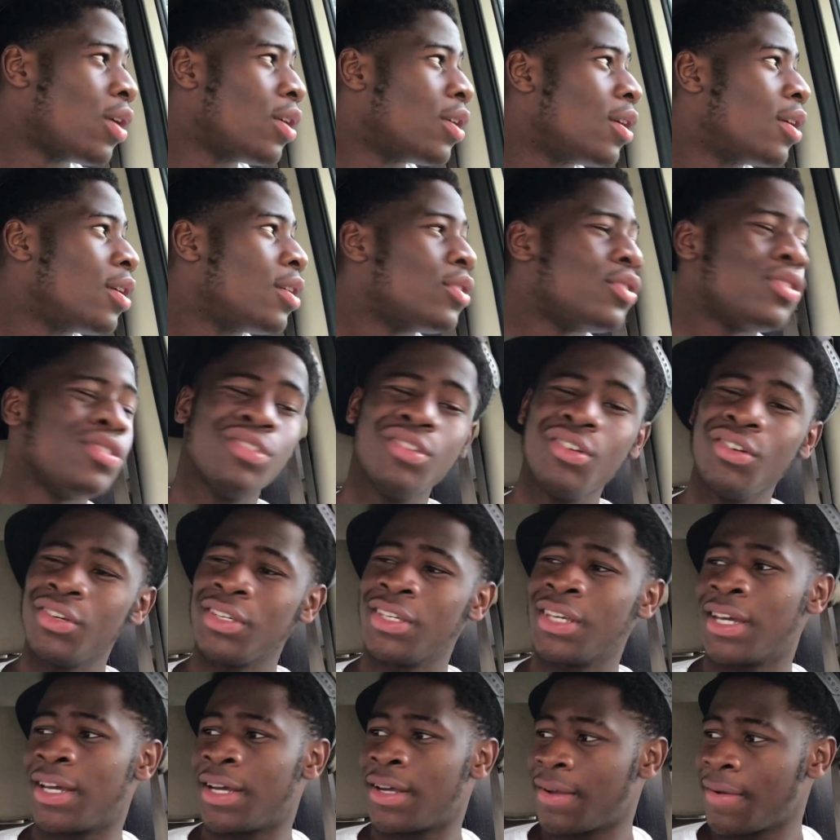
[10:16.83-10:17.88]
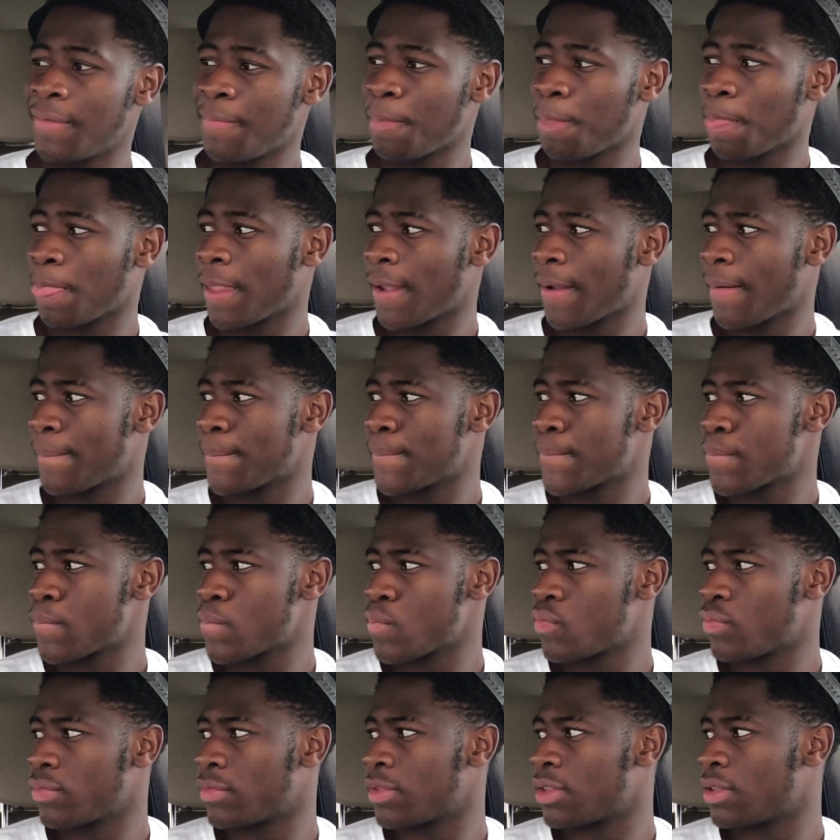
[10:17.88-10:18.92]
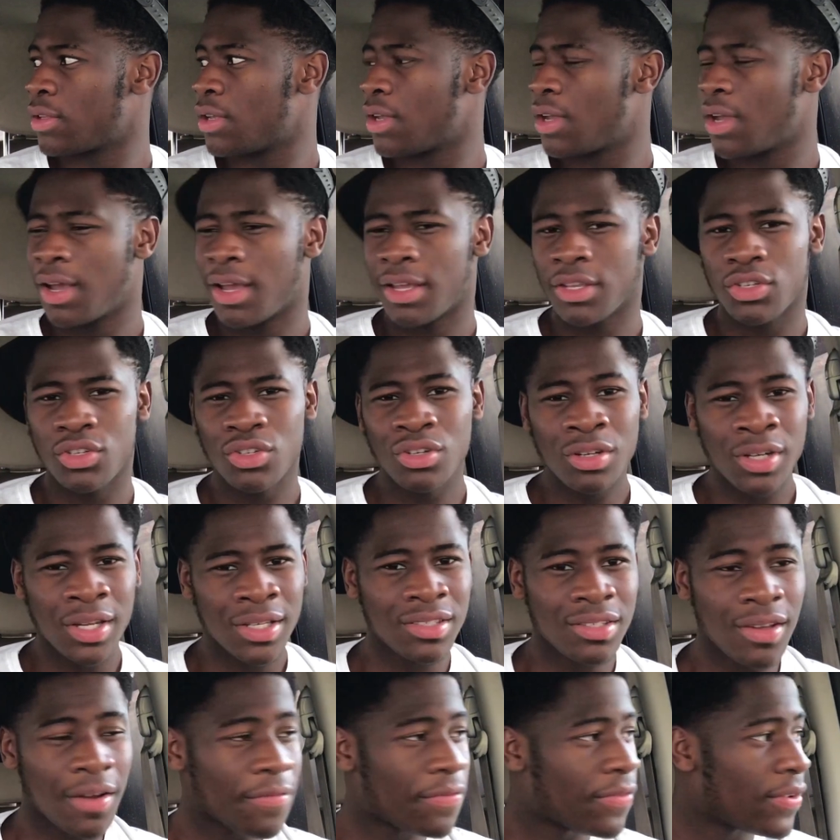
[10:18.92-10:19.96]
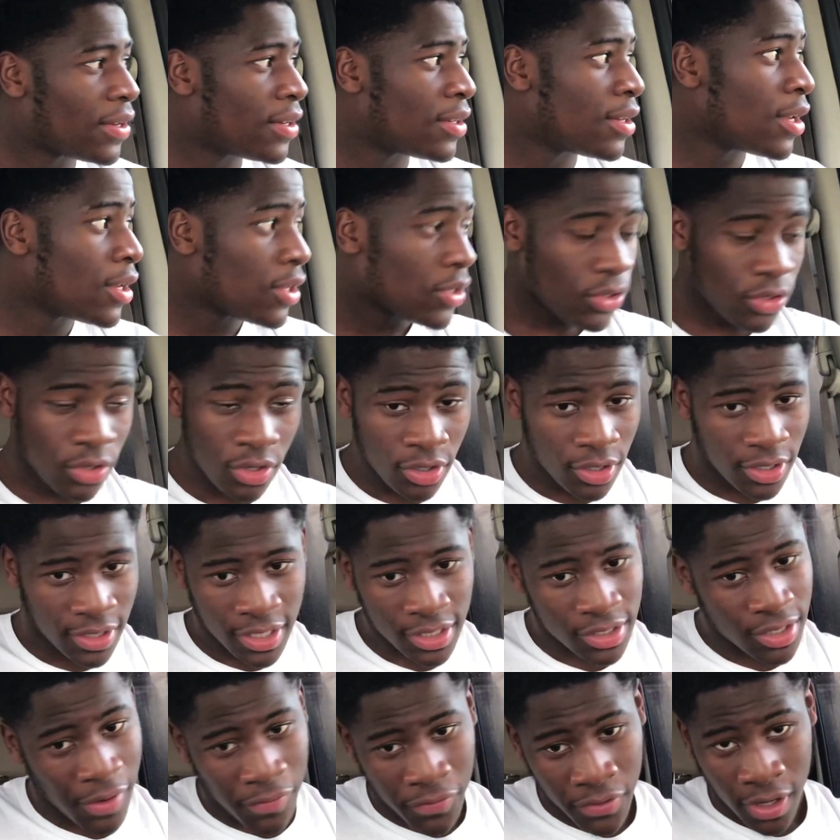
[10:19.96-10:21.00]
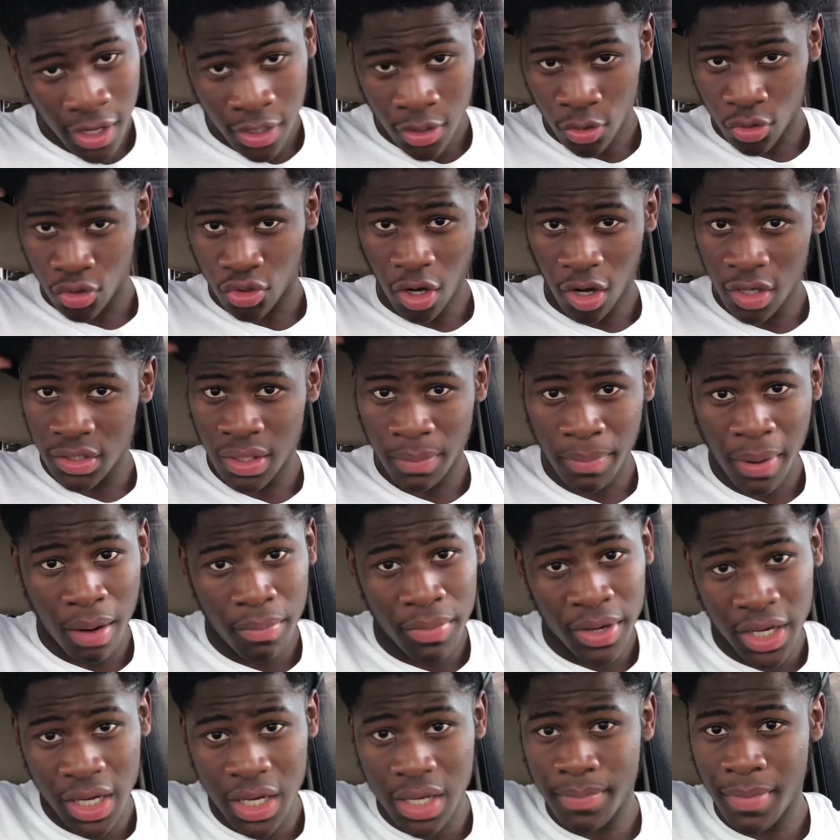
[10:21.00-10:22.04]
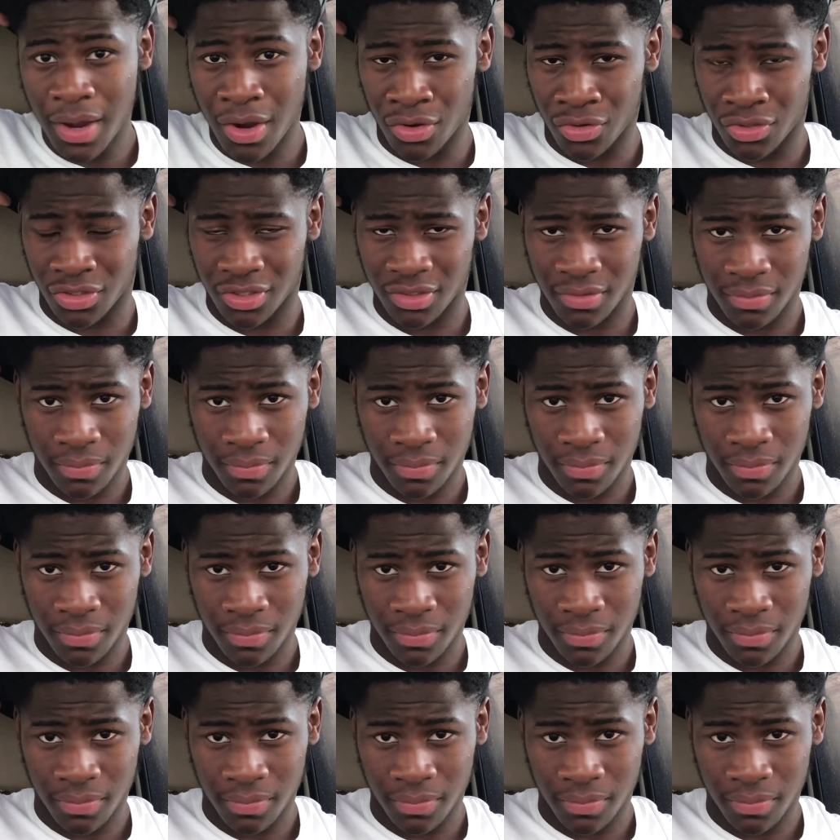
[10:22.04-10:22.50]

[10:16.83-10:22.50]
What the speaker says: You know, yeah. You know there's something I don't trust about Mickey Mouse.